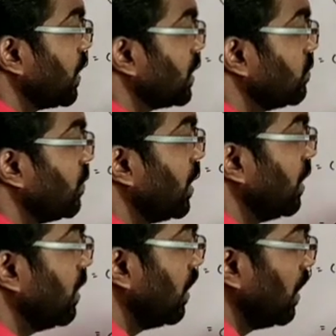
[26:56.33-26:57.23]
one as
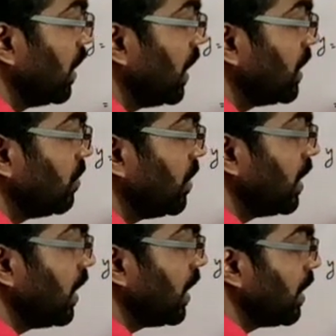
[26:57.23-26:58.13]
b, it will
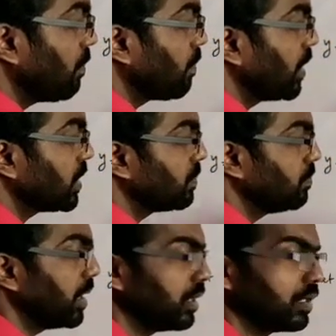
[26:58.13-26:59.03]
be a plus
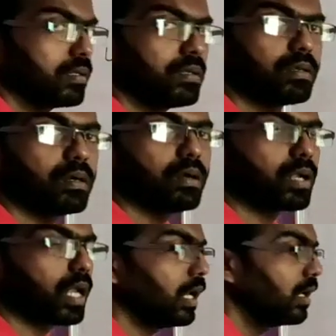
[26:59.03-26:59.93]
b.
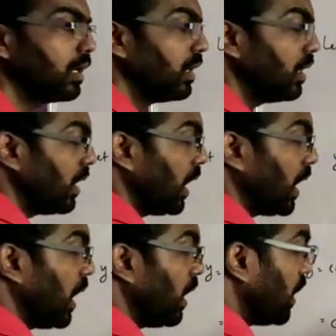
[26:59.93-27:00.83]
Okay.
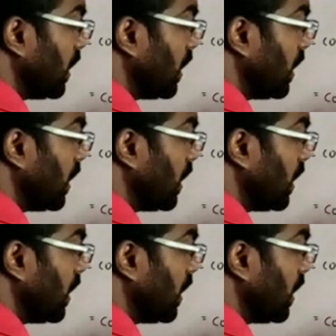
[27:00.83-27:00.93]
Again